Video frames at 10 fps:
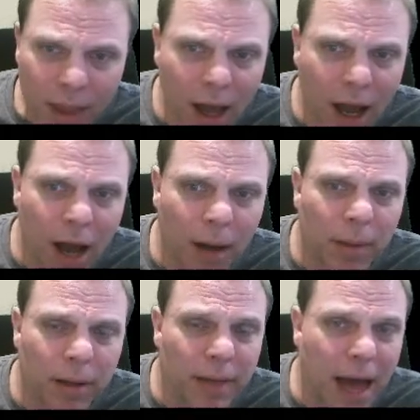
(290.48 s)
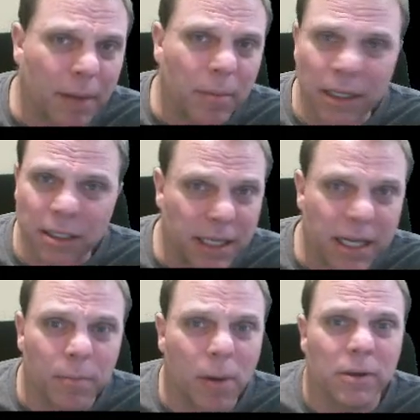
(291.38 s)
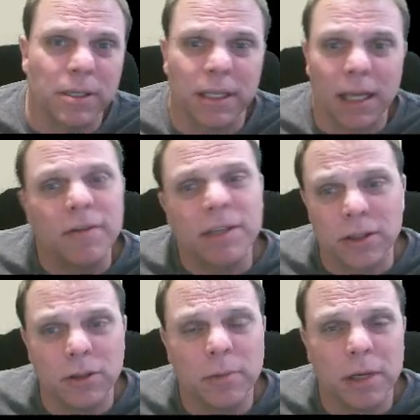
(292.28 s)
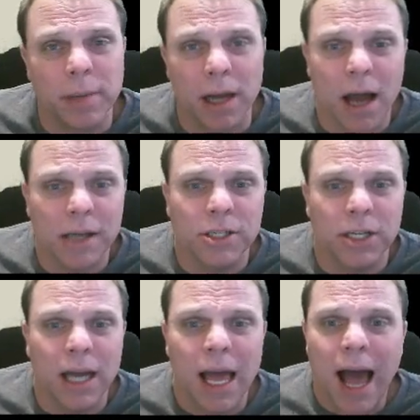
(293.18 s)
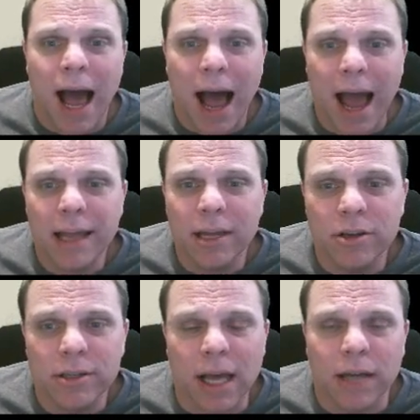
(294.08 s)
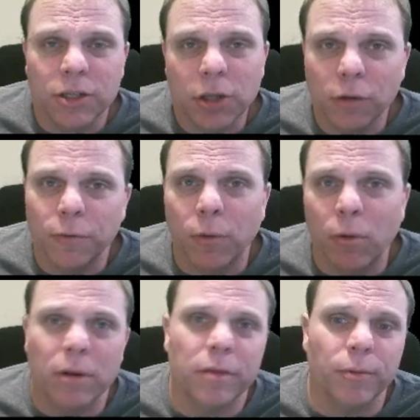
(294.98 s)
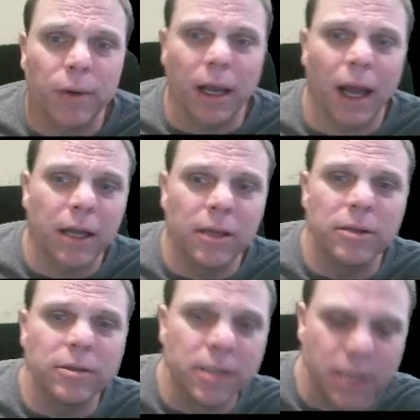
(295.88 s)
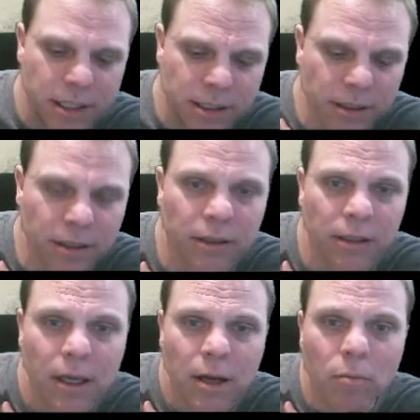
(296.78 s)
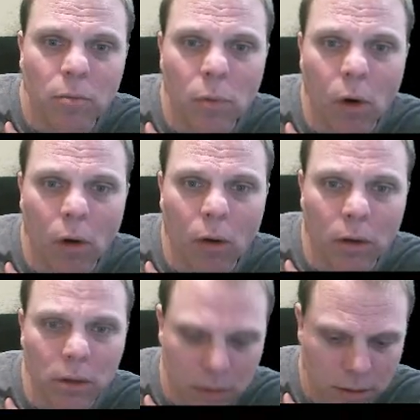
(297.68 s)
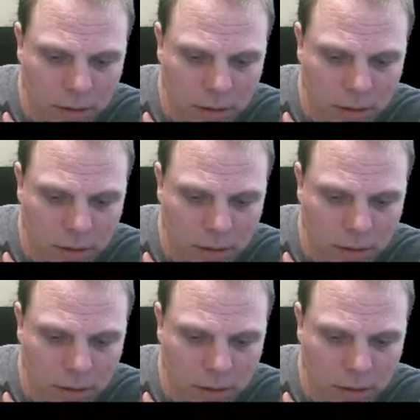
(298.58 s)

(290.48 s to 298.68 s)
that is decomposing to give us aluminum and oxygen, I can use that 2, 4, 3. I can use these little mole